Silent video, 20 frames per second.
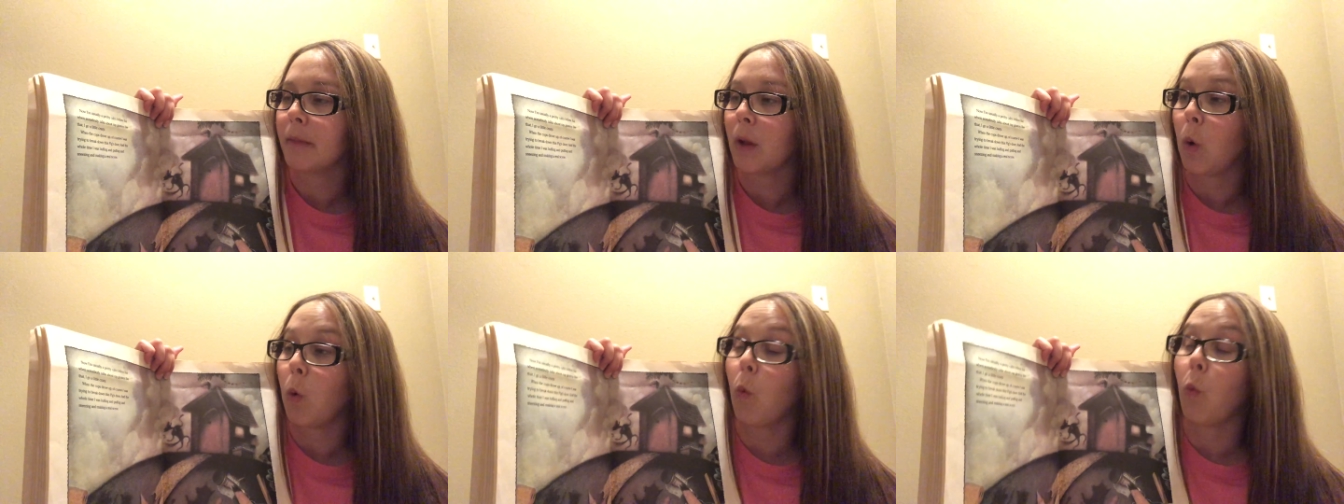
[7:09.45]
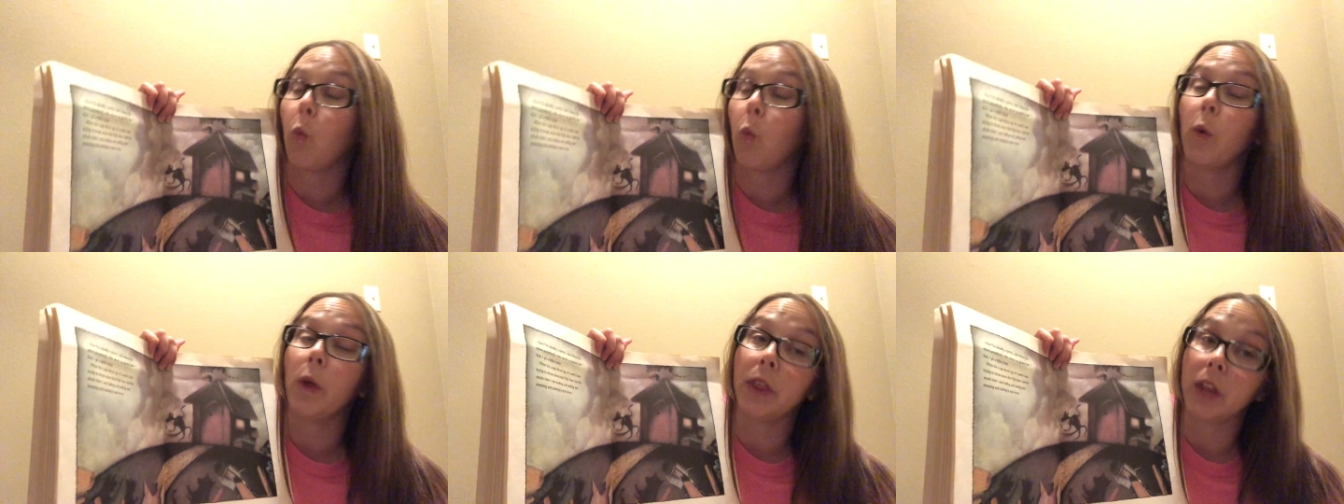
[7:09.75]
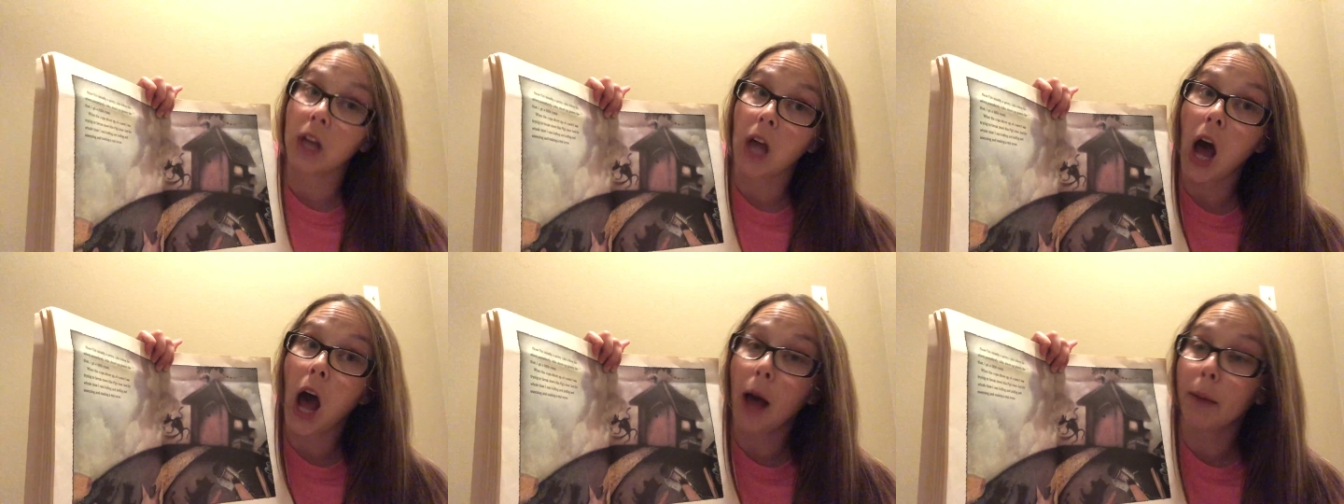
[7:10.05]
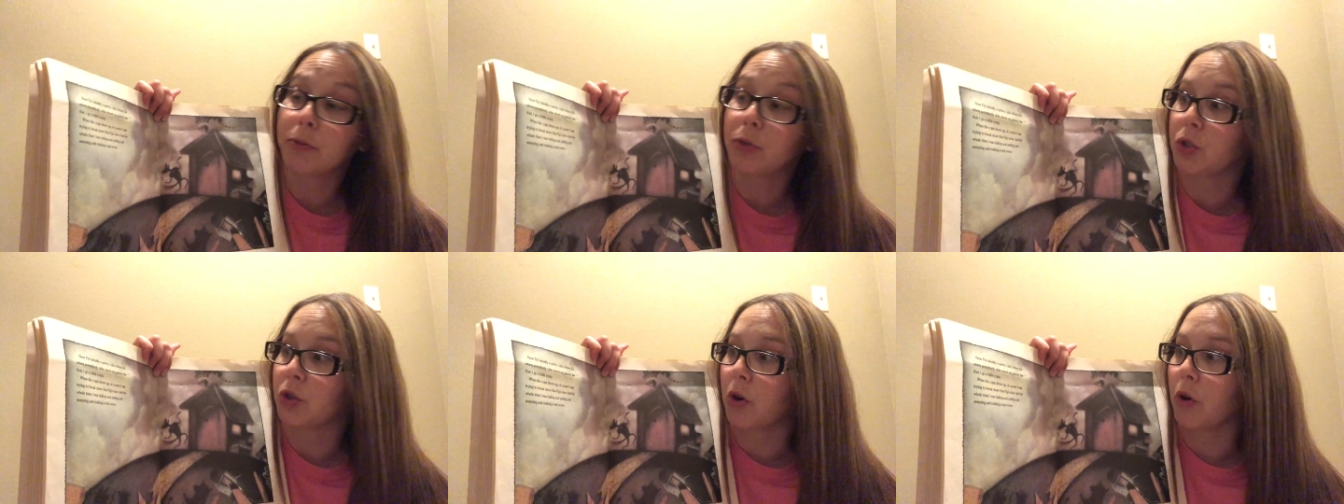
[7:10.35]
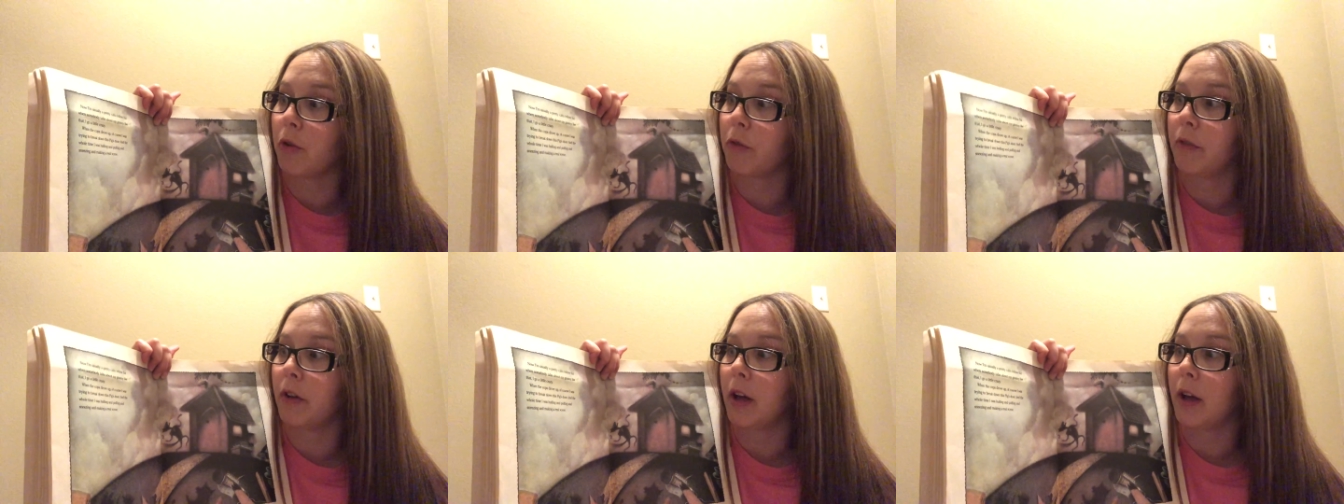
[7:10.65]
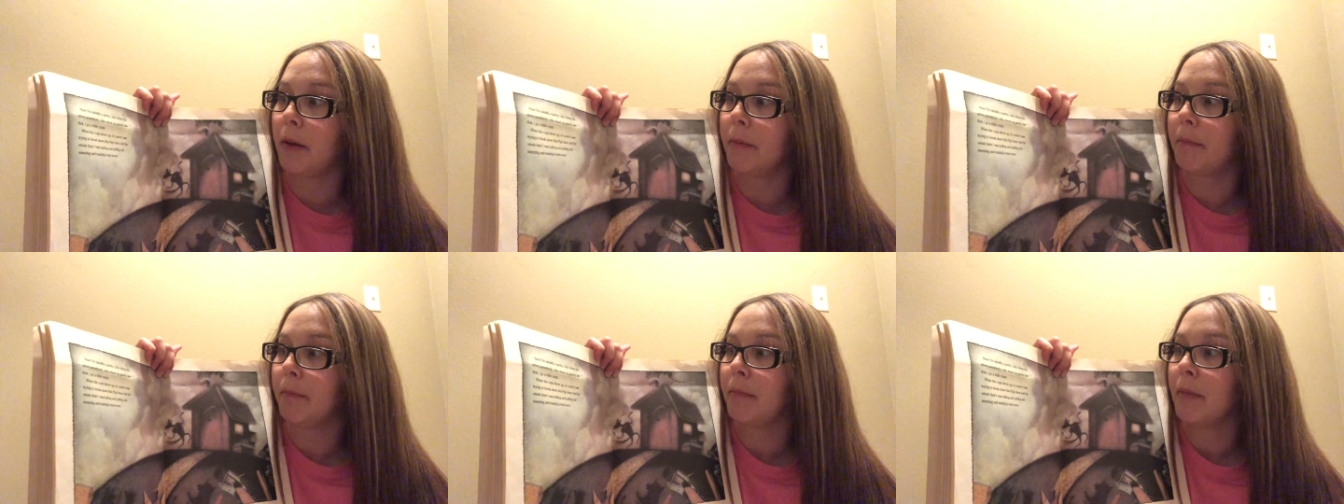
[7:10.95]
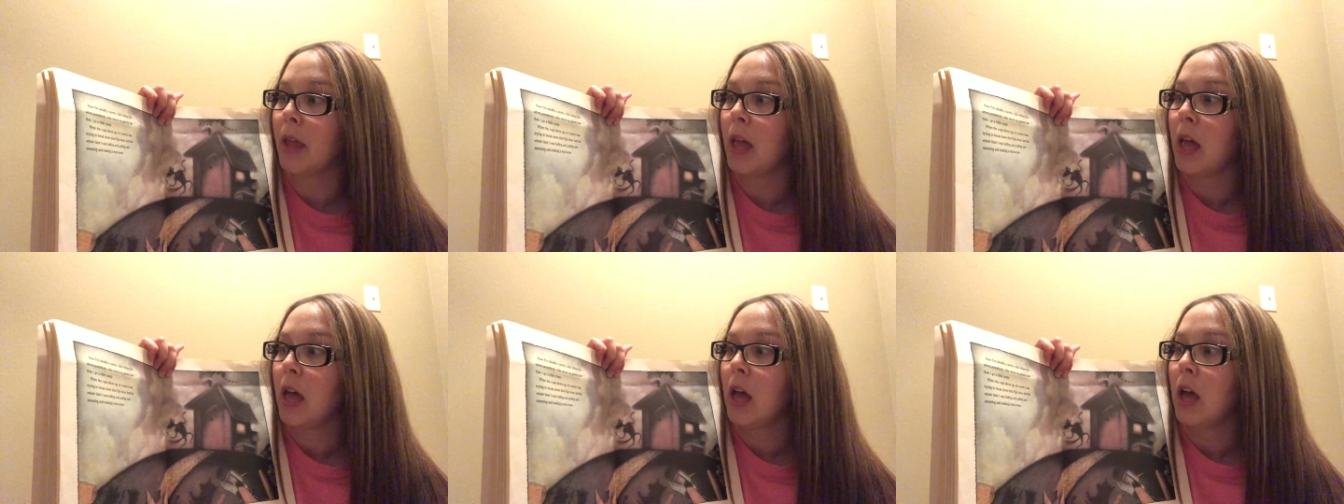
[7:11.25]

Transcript: When the cops drove up,